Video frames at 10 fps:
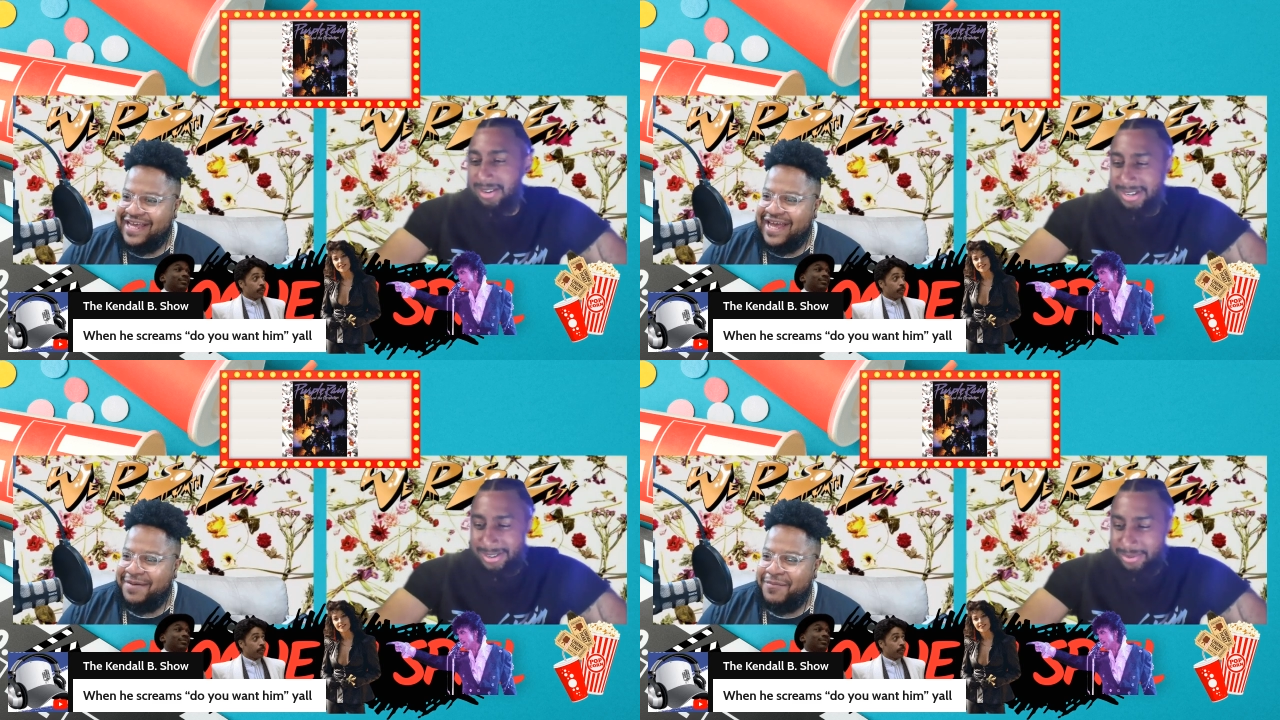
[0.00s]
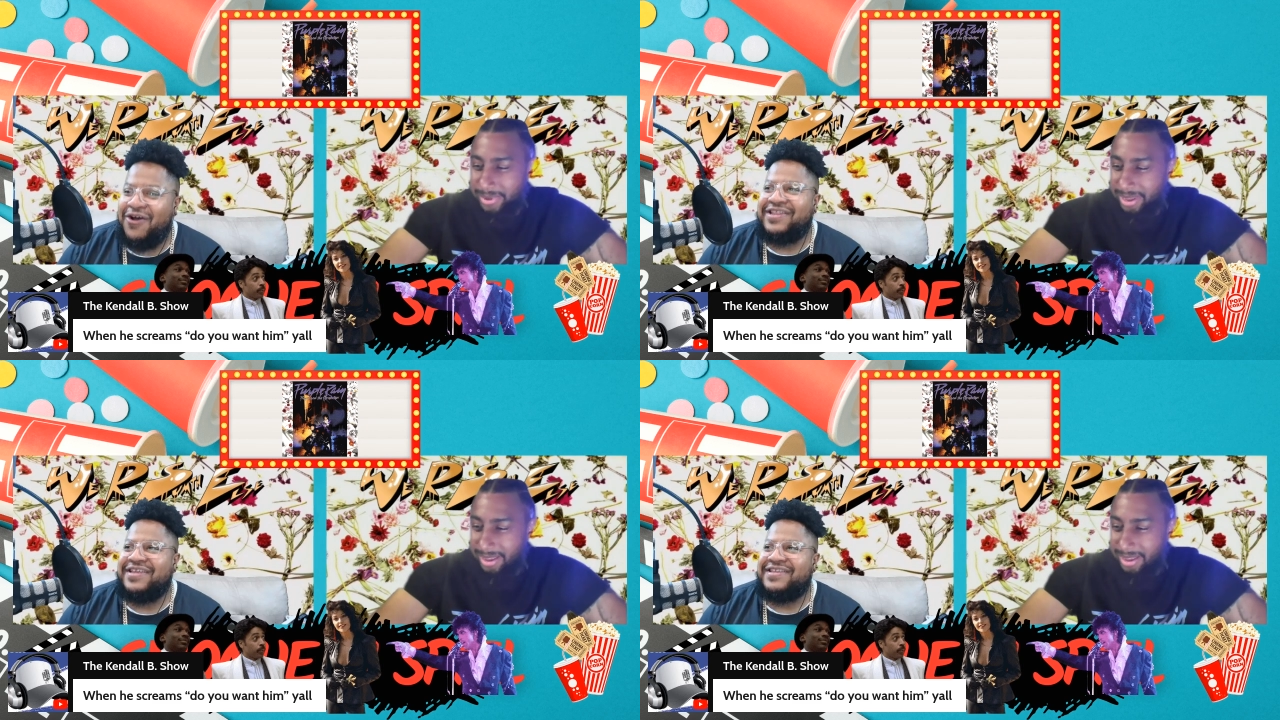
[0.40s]
Speaker 1: more
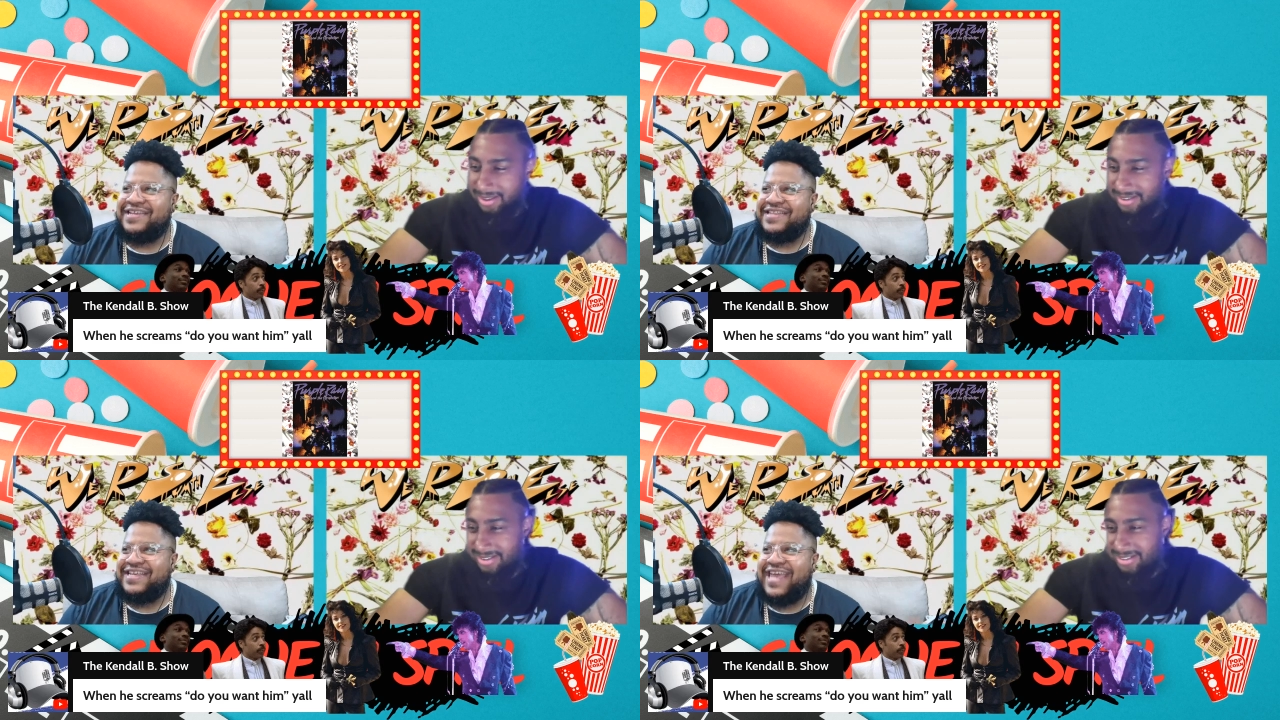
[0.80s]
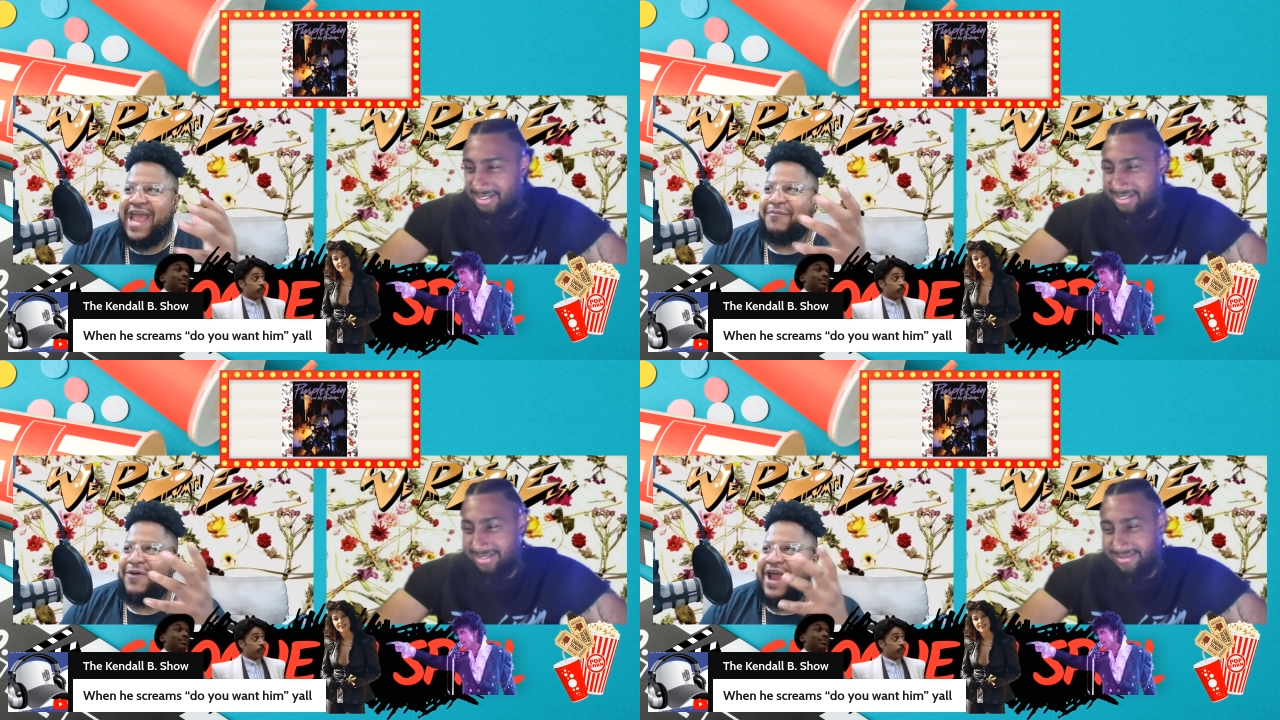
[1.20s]
the, the, the,
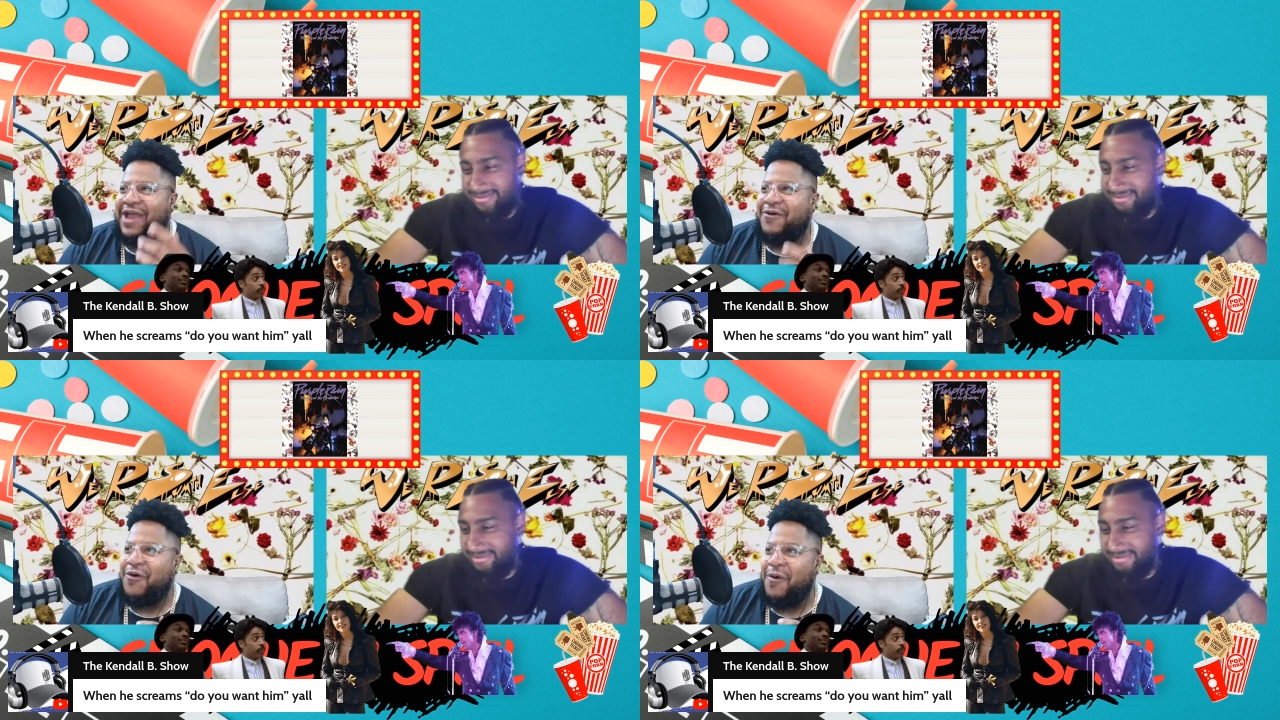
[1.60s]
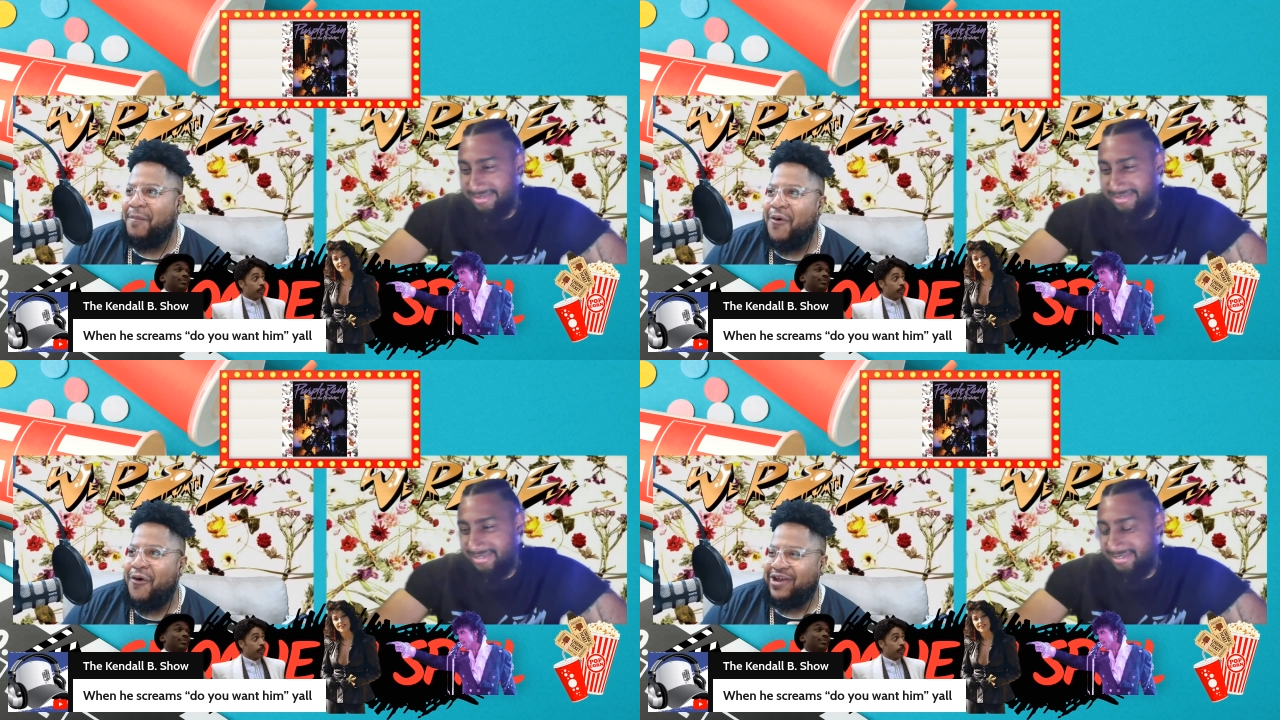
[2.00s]
camera angle or
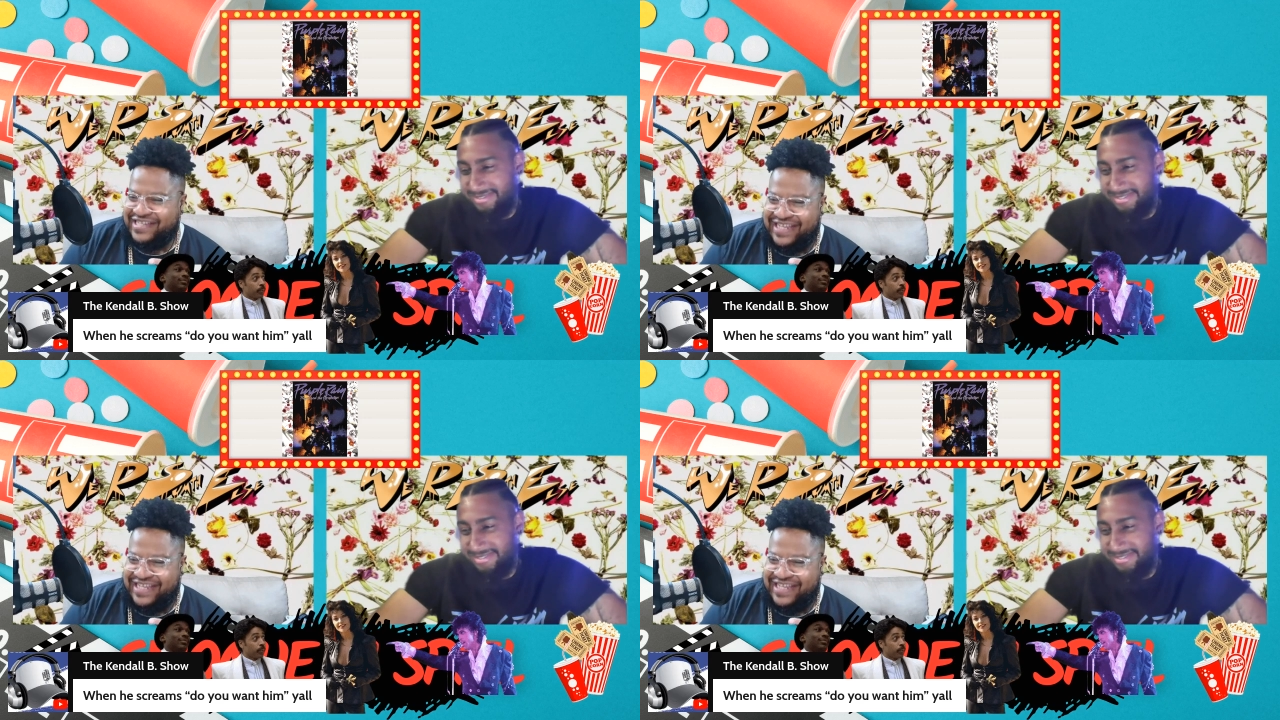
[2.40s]
Morris